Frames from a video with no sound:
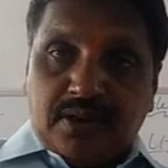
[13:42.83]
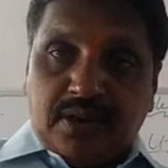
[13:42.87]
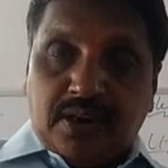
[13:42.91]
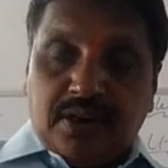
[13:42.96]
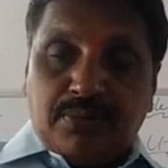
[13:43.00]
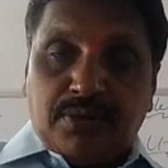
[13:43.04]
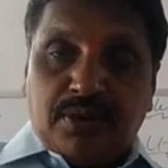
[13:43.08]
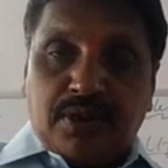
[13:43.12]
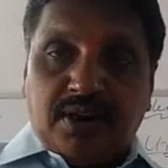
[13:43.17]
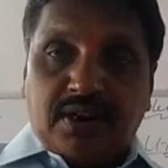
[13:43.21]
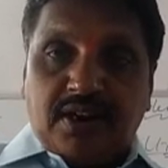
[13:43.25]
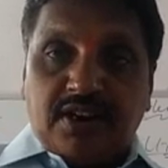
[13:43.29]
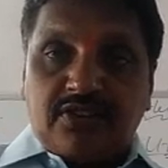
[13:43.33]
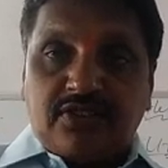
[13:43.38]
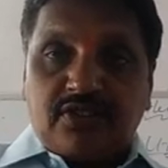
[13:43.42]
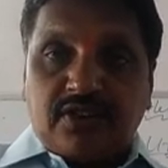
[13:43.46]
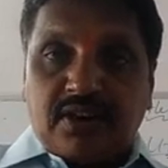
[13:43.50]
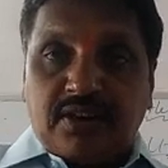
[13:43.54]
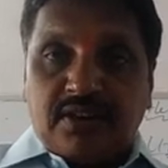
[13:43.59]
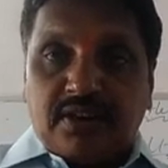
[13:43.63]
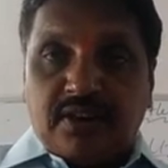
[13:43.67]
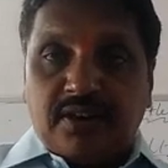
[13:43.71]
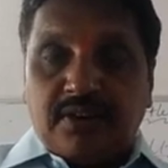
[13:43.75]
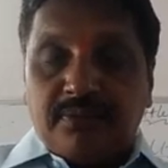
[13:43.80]
Able to
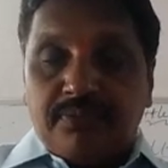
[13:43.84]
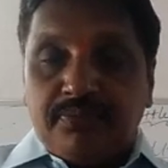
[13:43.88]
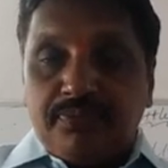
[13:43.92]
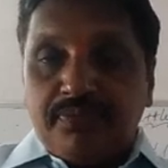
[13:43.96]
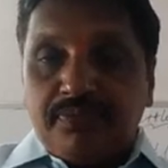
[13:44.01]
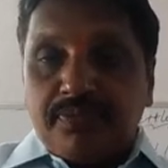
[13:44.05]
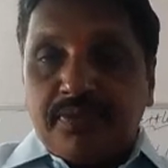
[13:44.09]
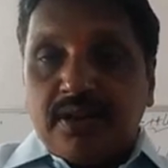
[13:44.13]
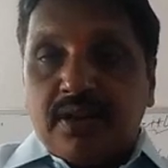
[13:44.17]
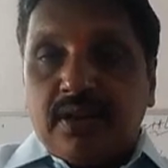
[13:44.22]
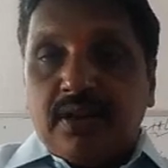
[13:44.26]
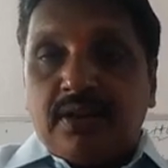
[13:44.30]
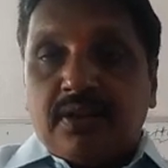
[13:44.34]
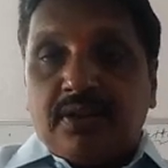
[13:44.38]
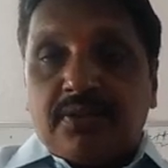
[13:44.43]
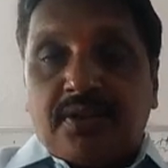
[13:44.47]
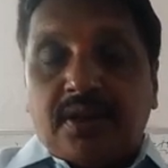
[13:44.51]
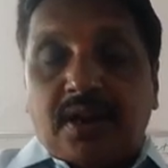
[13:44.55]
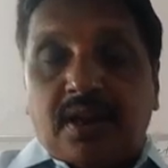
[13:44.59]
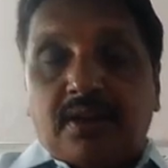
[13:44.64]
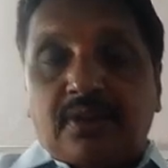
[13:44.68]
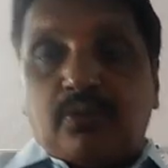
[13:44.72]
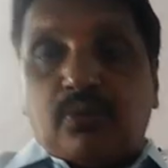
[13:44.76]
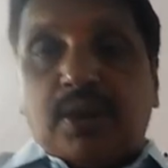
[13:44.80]
understand
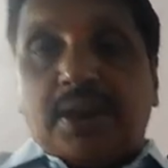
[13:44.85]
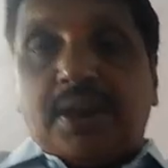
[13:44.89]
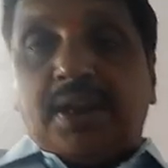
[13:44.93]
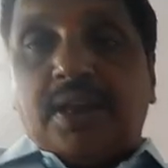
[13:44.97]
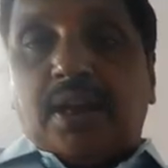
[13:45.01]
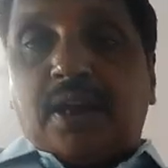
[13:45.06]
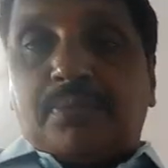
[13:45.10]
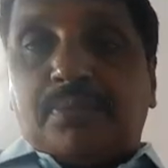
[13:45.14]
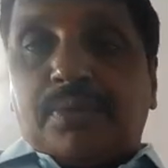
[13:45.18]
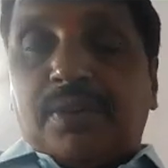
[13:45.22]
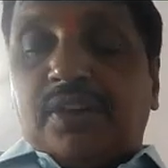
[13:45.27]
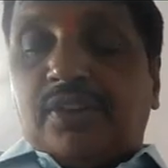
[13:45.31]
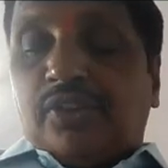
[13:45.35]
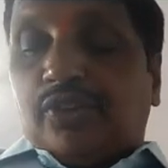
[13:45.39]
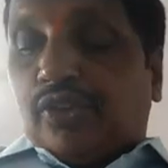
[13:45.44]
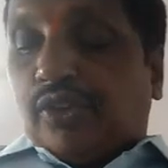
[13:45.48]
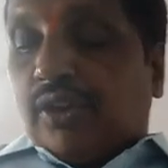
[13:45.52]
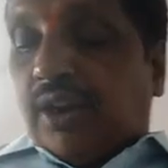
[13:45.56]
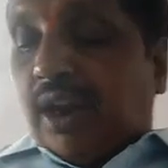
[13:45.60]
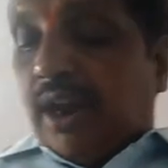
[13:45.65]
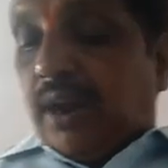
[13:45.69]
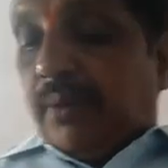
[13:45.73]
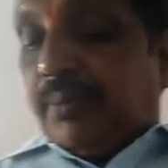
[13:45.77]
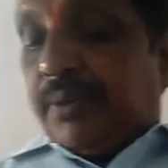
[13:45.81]
why
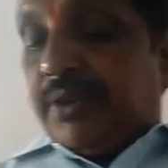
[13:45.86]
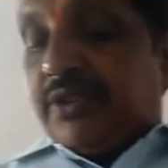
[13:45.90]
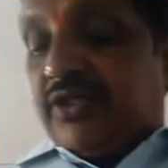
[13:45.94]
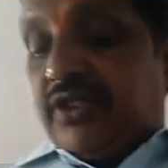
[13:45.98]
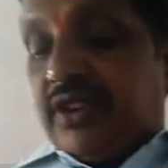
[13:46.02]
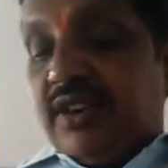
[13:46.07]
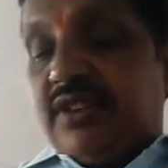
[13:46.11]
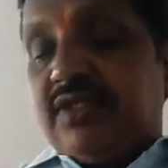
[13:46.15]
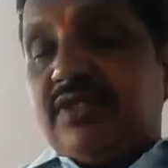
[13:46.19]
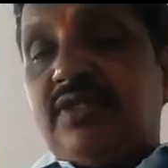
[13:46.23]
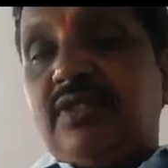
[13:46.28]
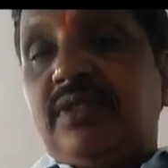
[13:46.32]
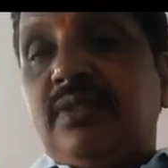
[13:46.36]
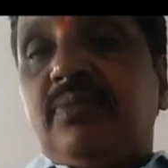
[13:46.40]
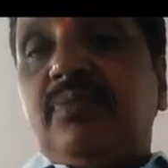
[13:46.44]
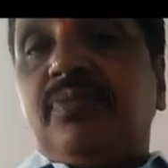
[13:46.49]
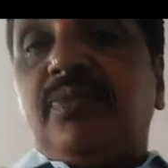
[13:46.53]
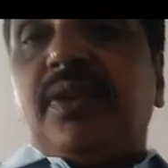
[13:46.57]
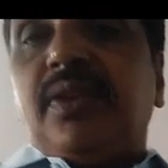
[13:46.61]
urbanization happens is